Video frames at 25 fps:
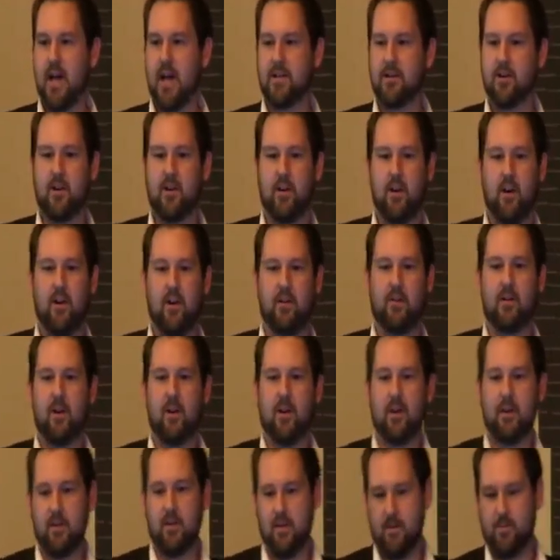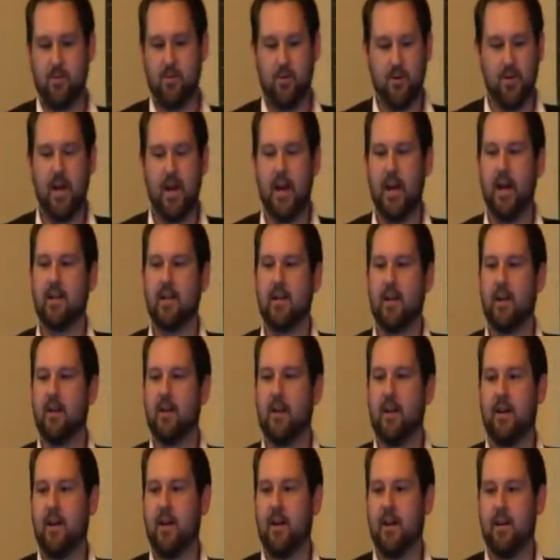has occurred, you put that out
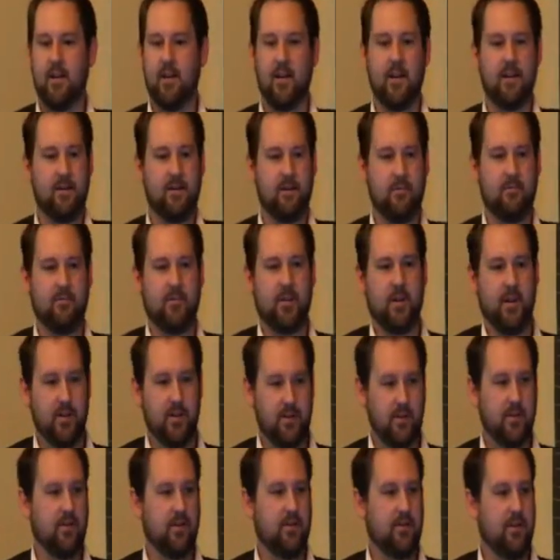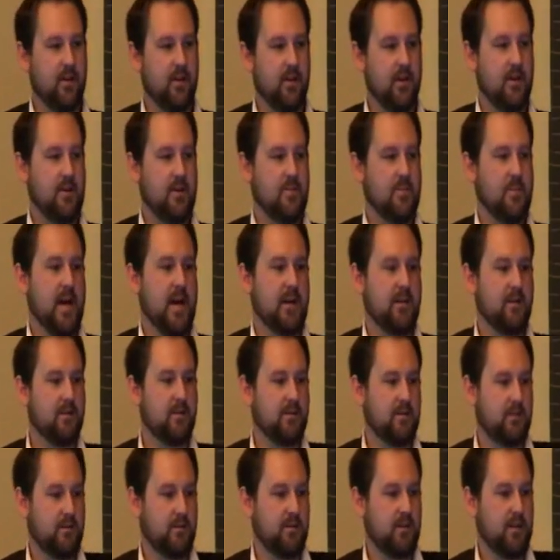there, and you really do make
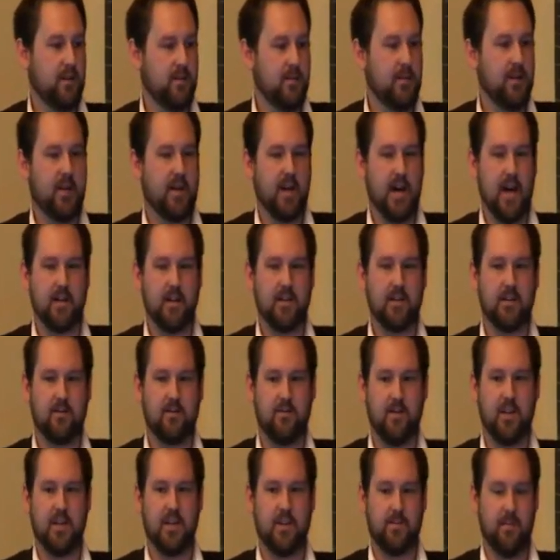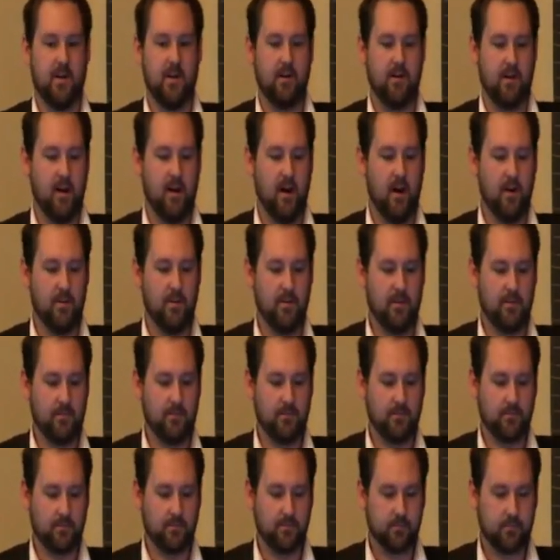your communications transparent and
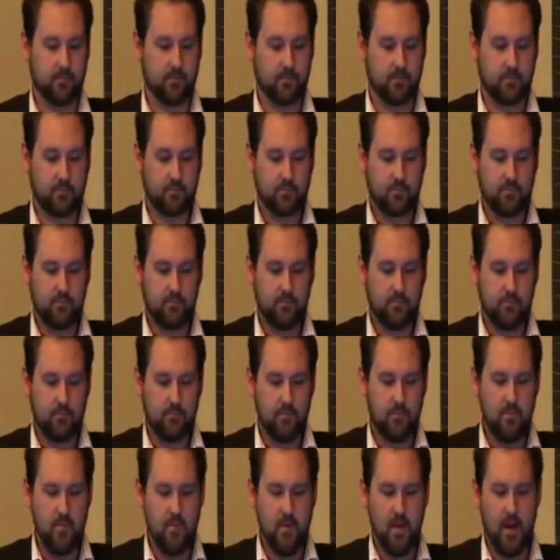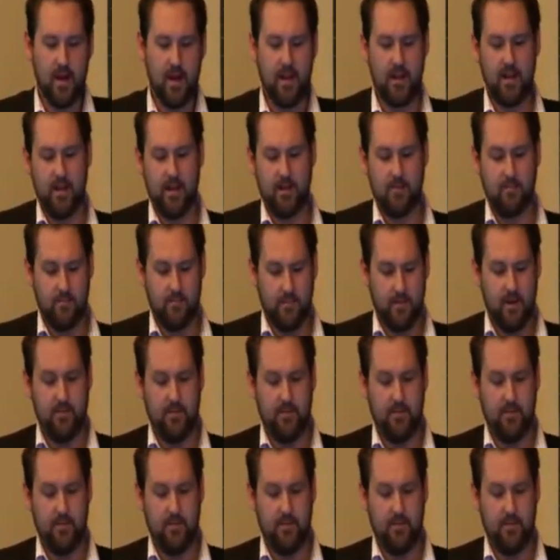open. And then,